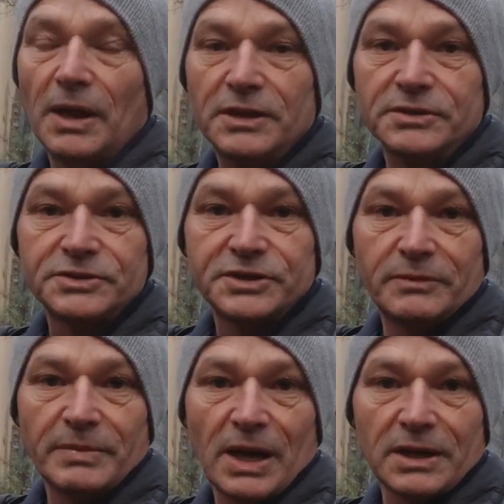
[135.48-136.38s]
and
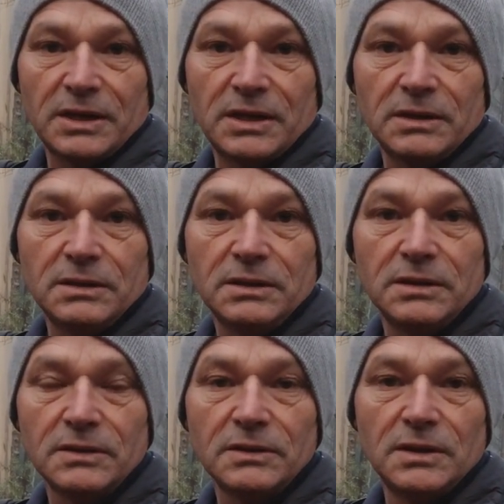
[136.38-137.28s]
scent marking
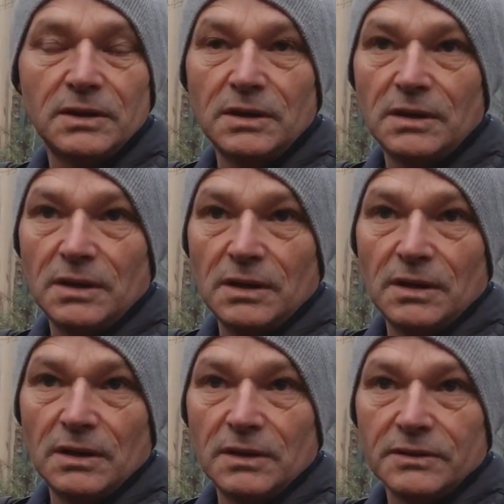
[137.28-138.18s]

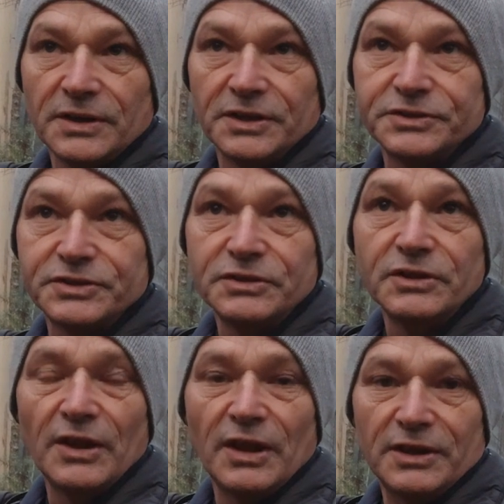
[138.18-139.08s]
that it's
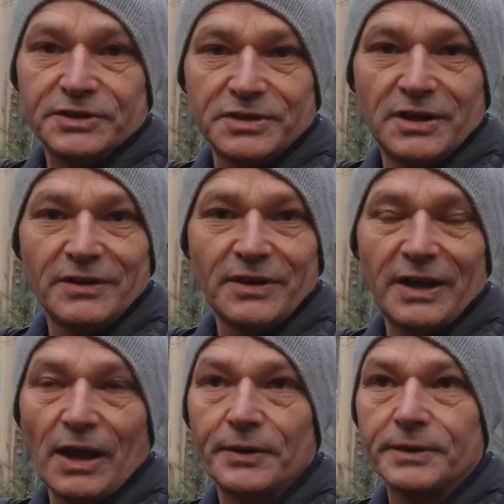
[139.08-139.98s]
theirs,
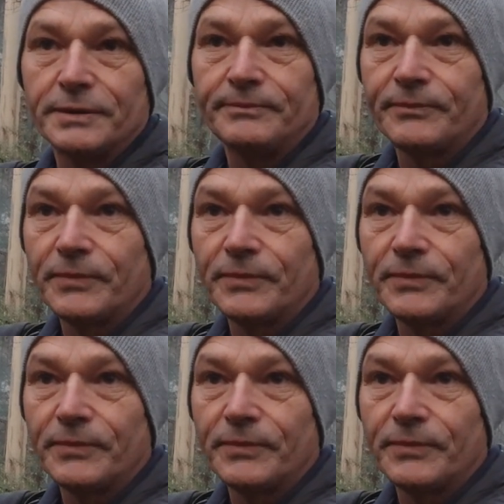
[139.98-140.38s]
they own it.